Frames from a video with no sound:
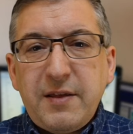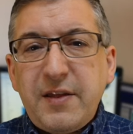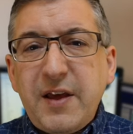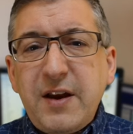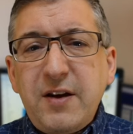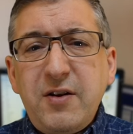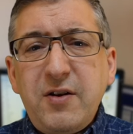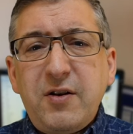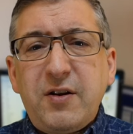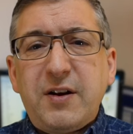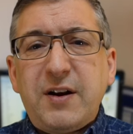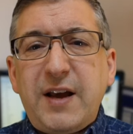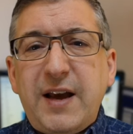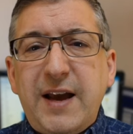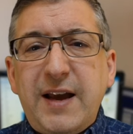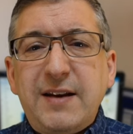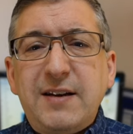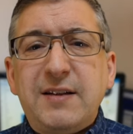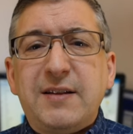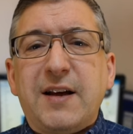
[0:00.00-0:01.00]
Then you can
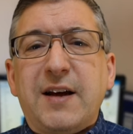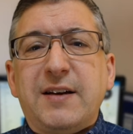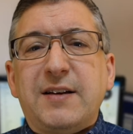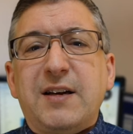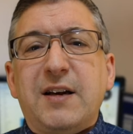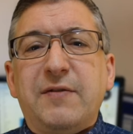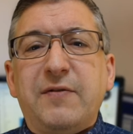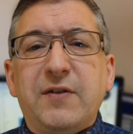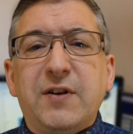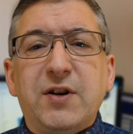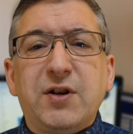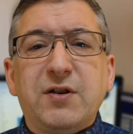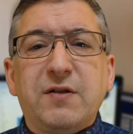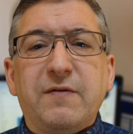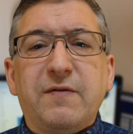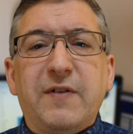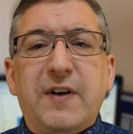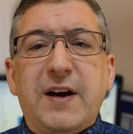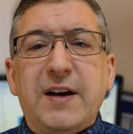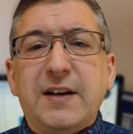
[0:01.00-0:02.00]
edit that definition
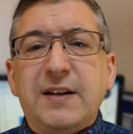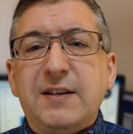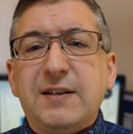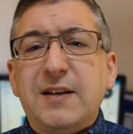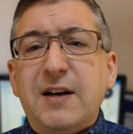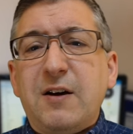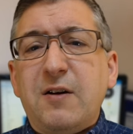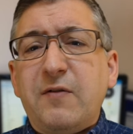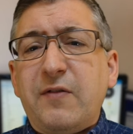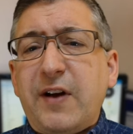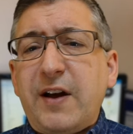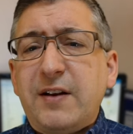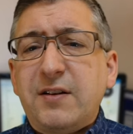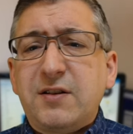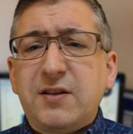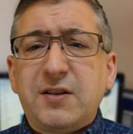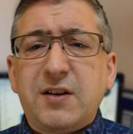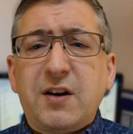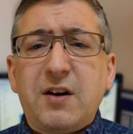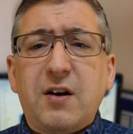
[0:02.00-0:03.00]
file itself and
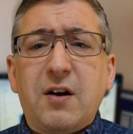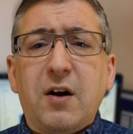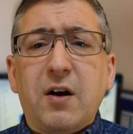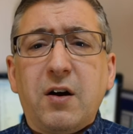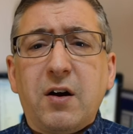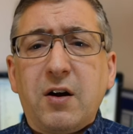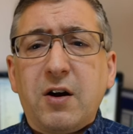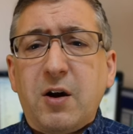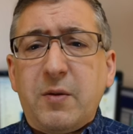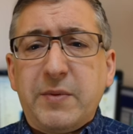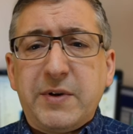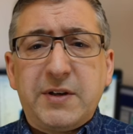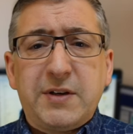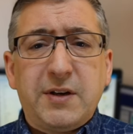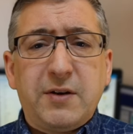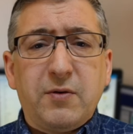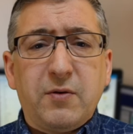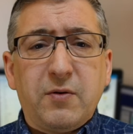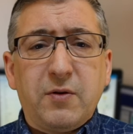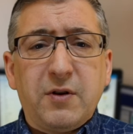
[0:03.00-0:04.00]
start
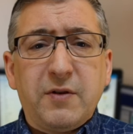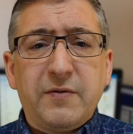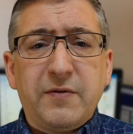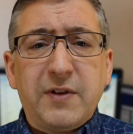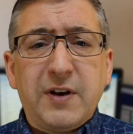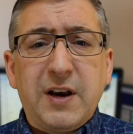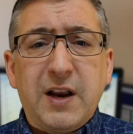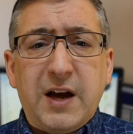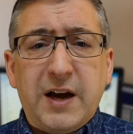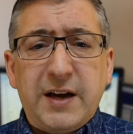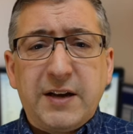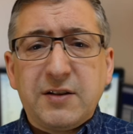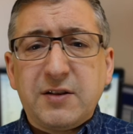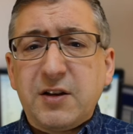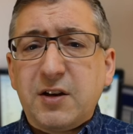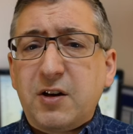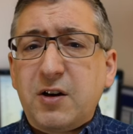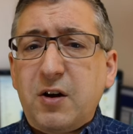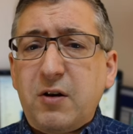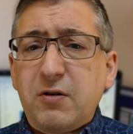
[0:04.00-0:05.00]
uncommenting all of the lines
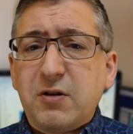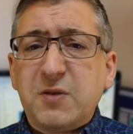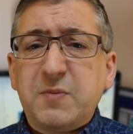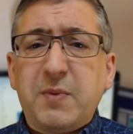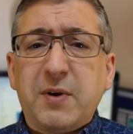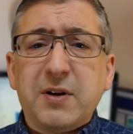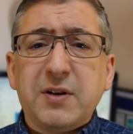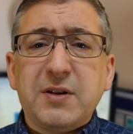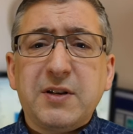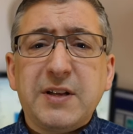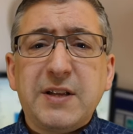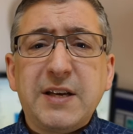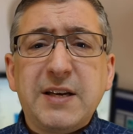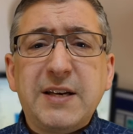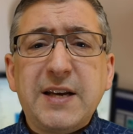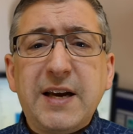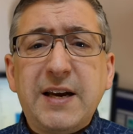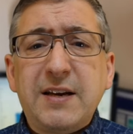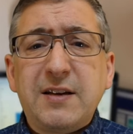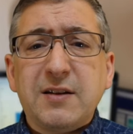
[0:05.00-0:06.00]
that correspond to the
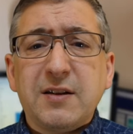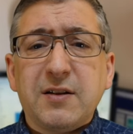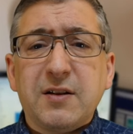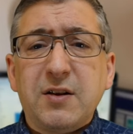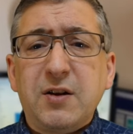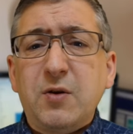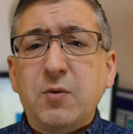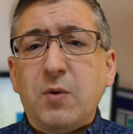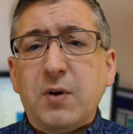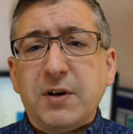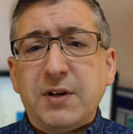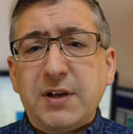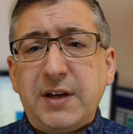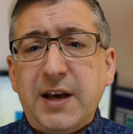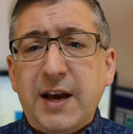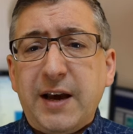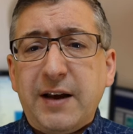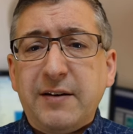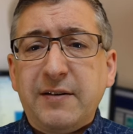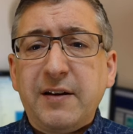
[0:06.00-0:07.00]
data that you want to
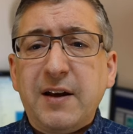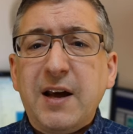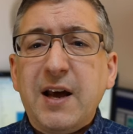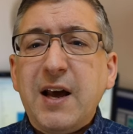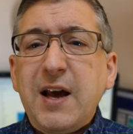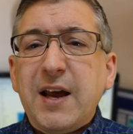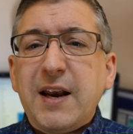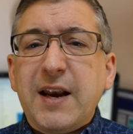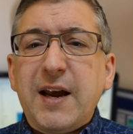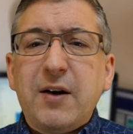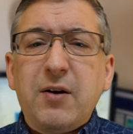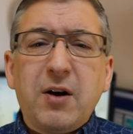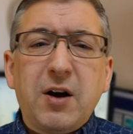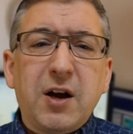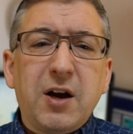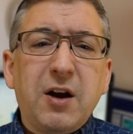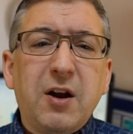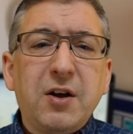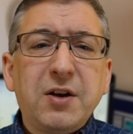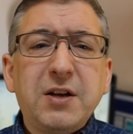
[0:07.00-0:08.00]
get. Now,
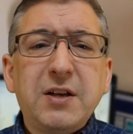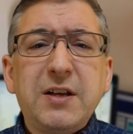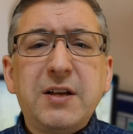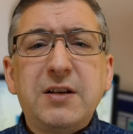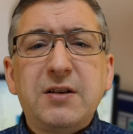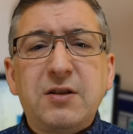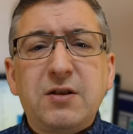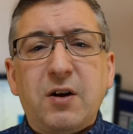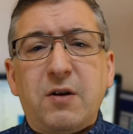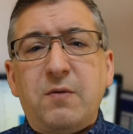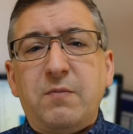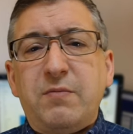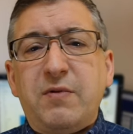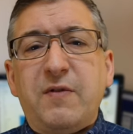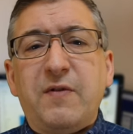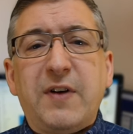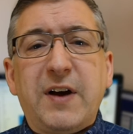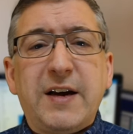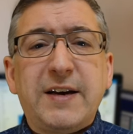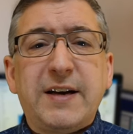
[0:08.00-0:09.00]
a lot of these don't
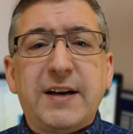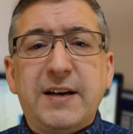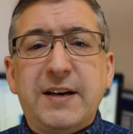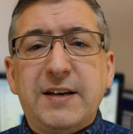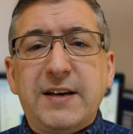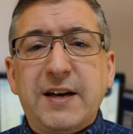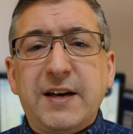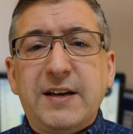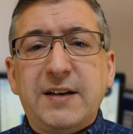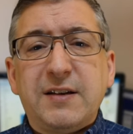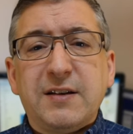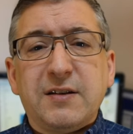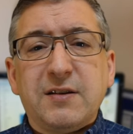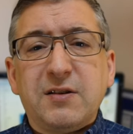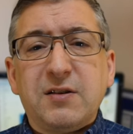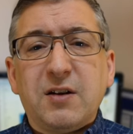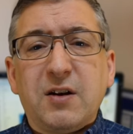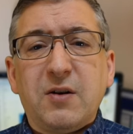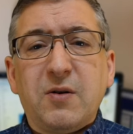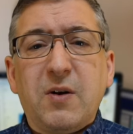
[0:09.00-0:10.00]
provide any data,
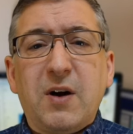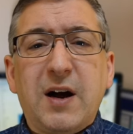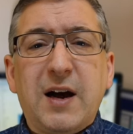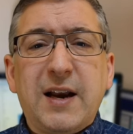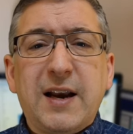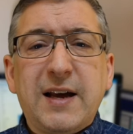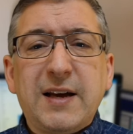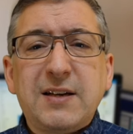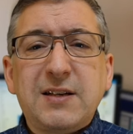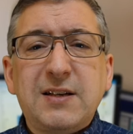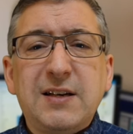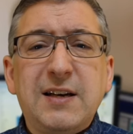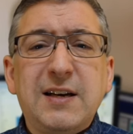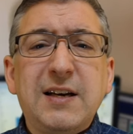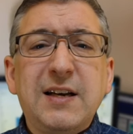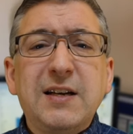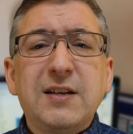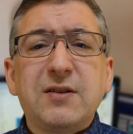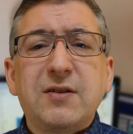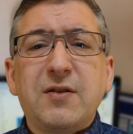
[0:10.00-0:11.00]
so I'll actually
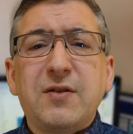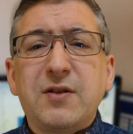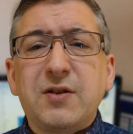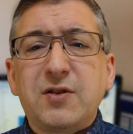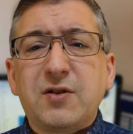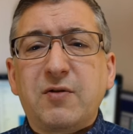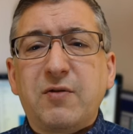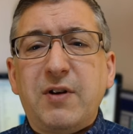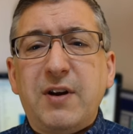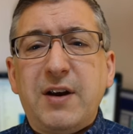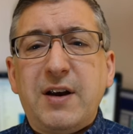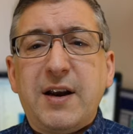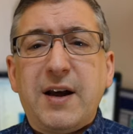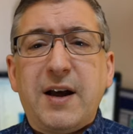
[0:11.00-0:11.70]
list on the screen